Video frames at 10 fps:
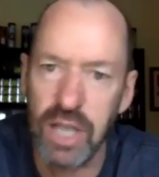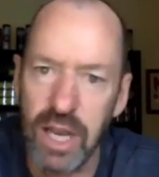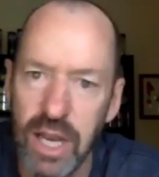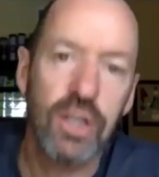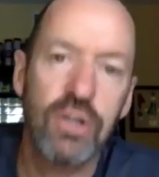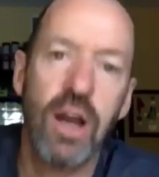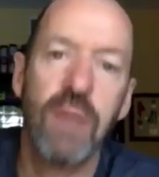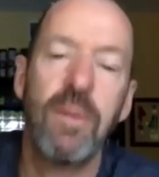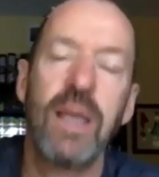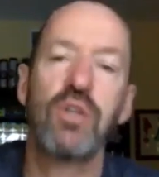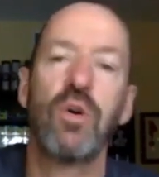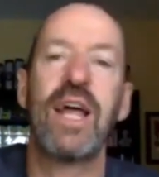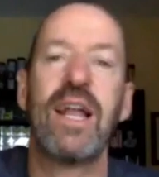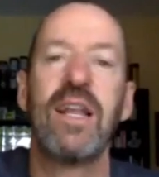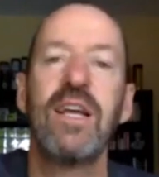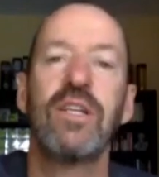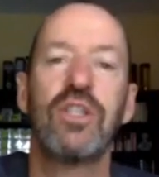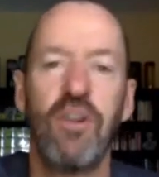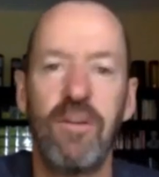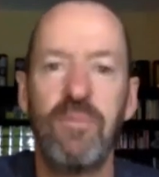You're trying to make sure that
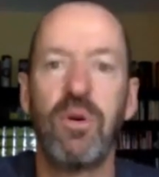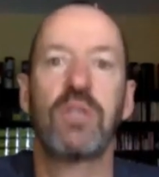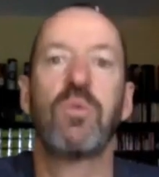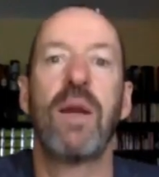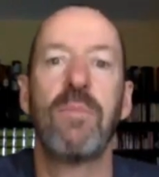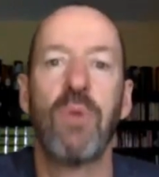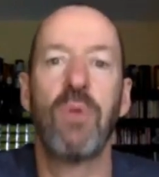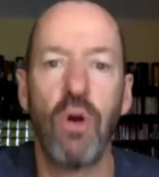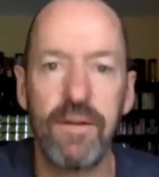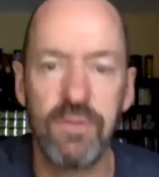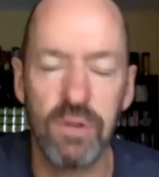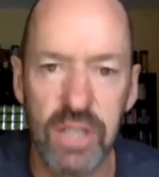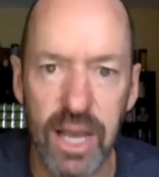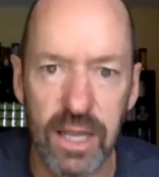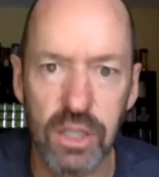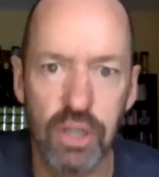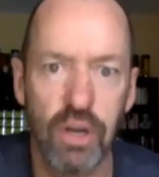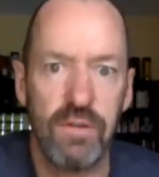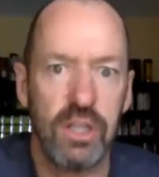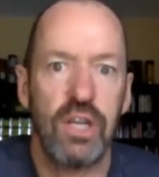serve plus one ball after a second serve
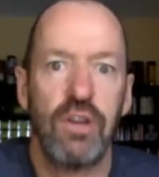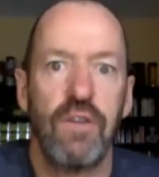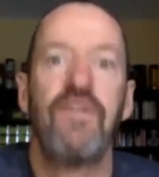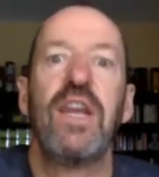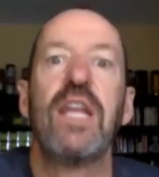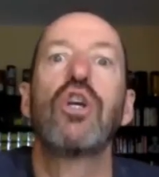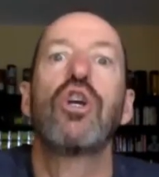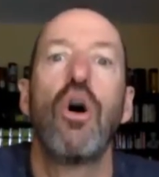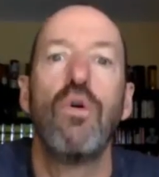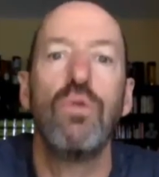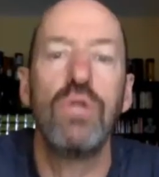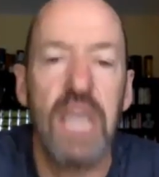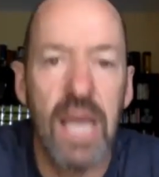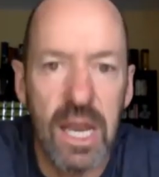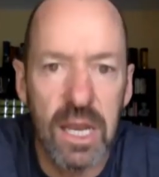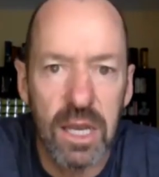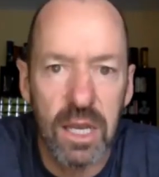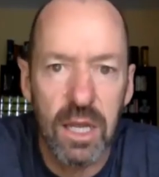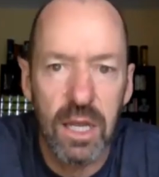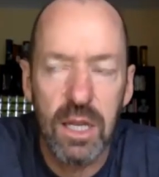that's at your feet goes in.
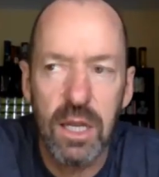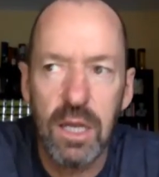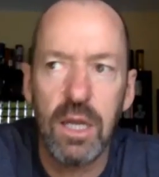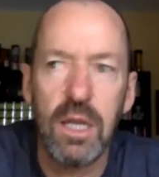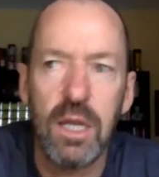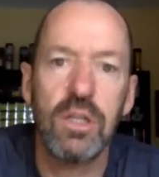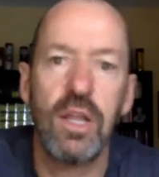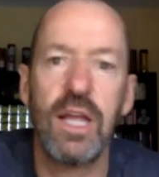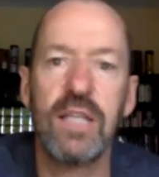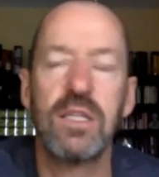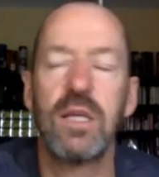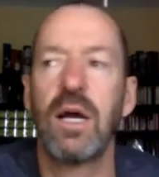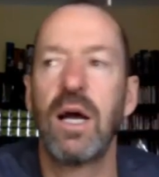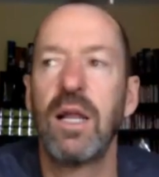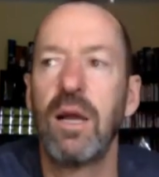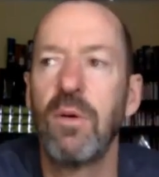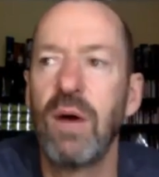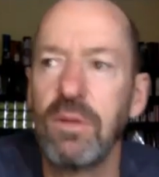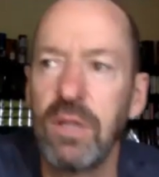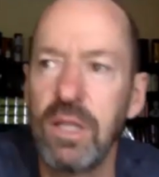So that's the, uh, uh
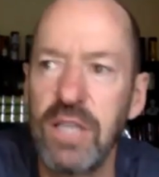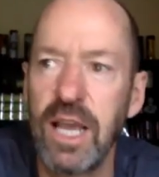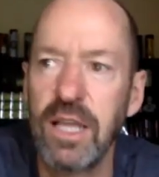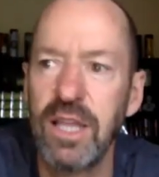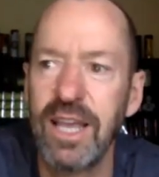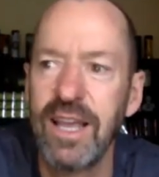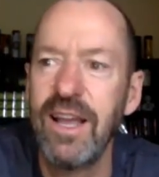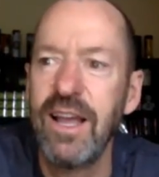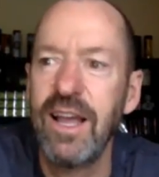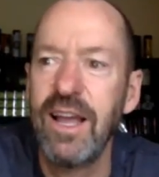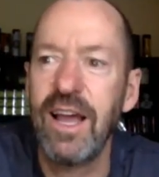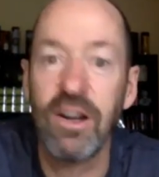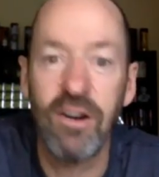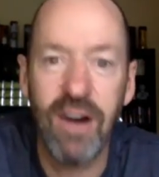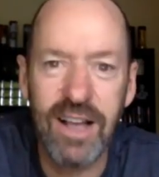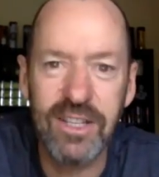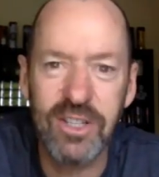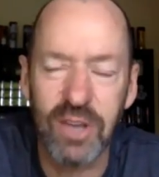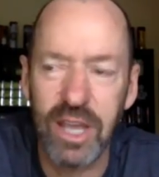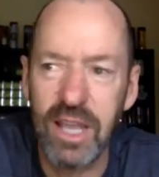the second thing. And
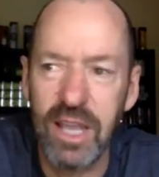lastly,